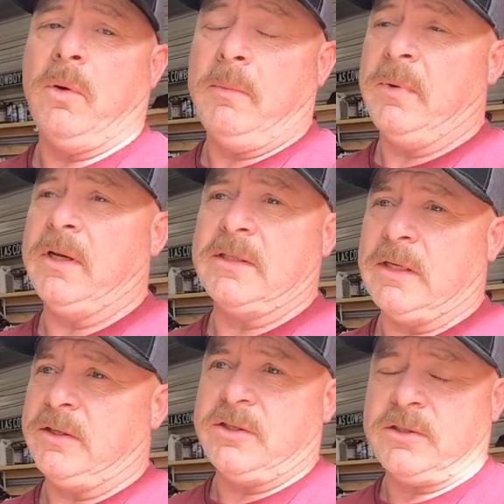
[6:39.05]
point because
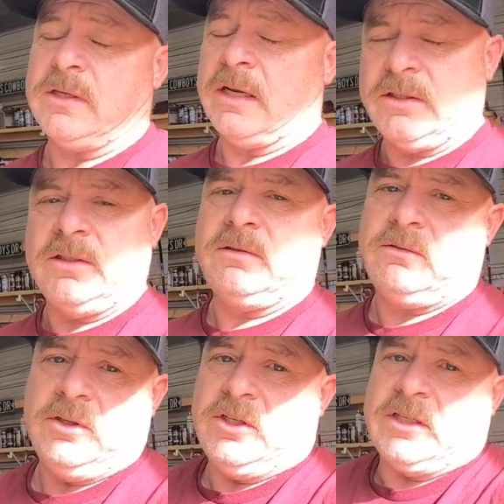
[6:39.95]

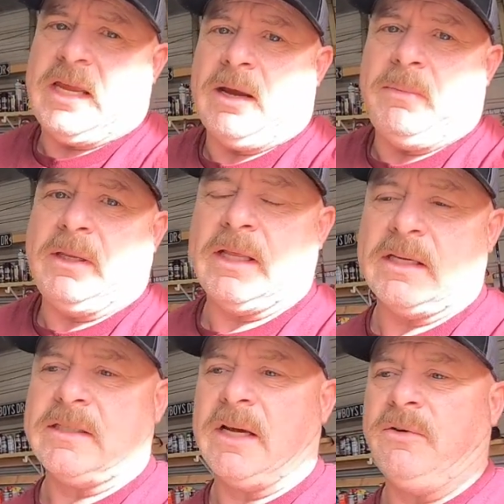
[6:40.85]
you just can't beat
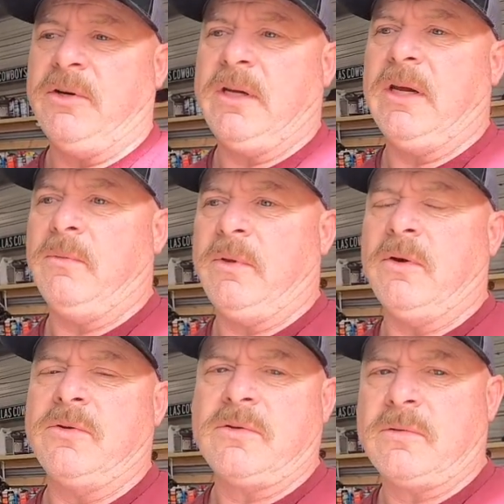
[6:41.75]
that sound you get with
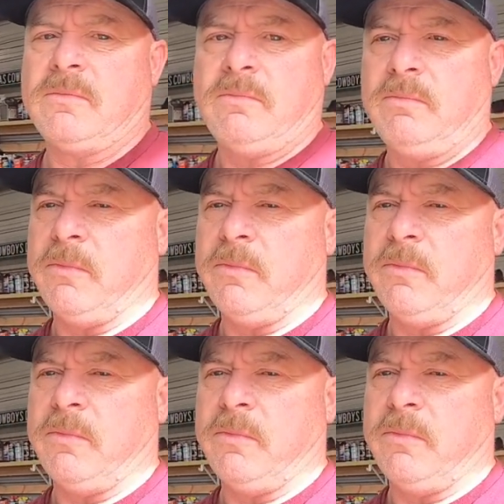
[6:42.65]
those